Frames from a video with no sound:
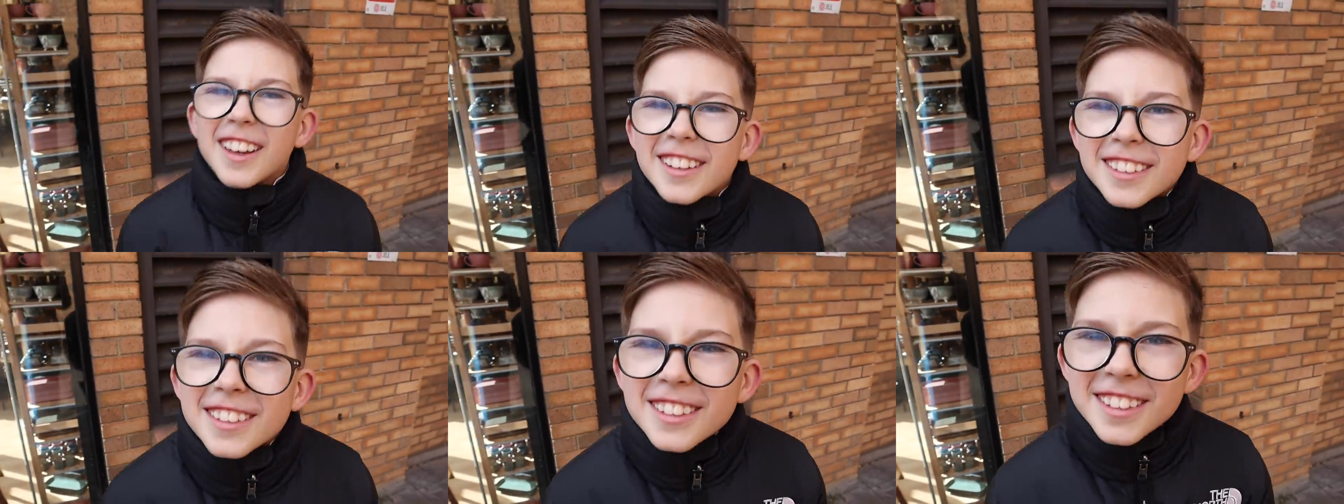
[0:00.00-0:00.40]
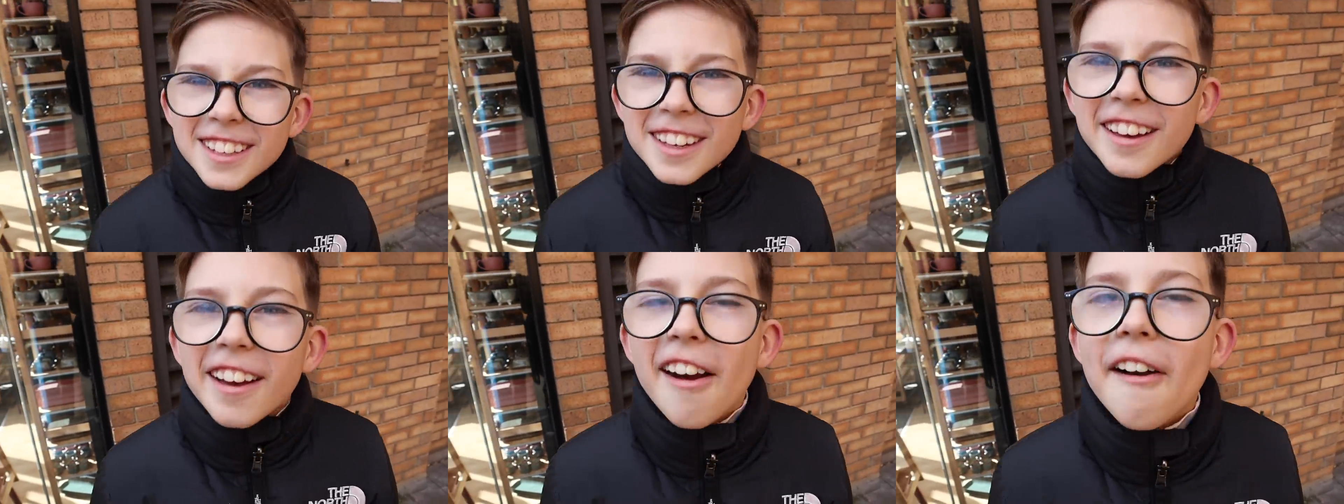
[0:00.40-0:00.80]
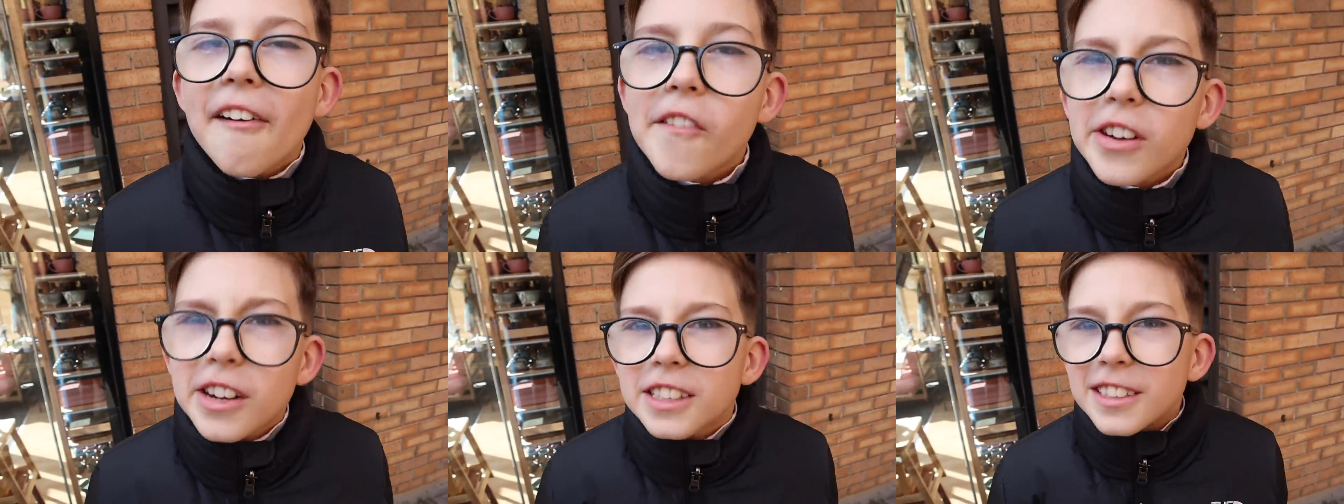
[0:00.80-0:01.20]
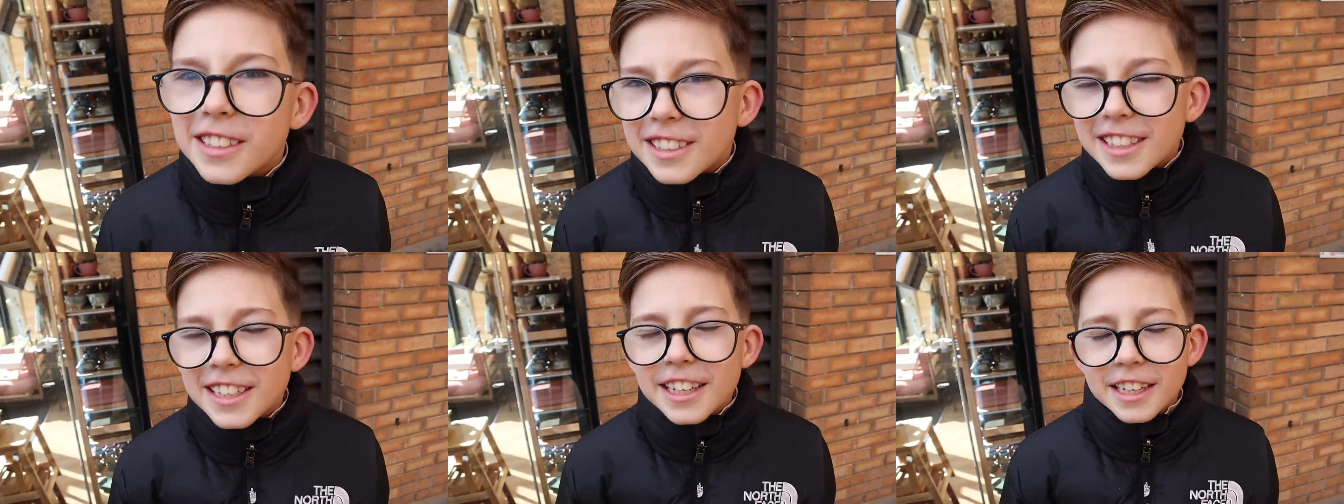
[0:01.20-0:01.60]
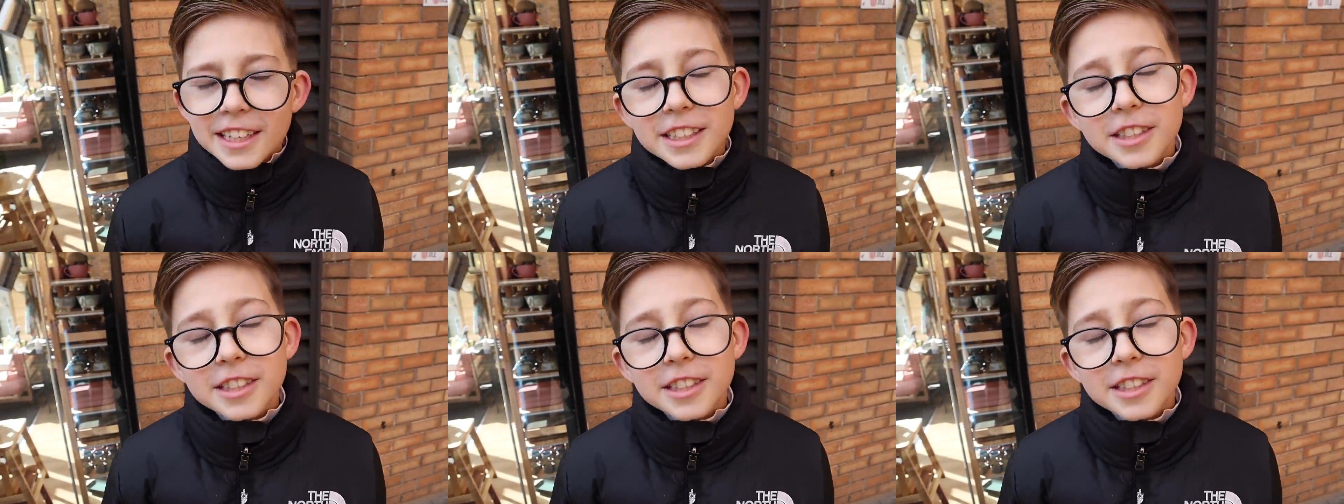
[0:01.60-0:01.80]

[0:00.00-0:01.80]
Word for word: 35, 40 minutes. Yeah,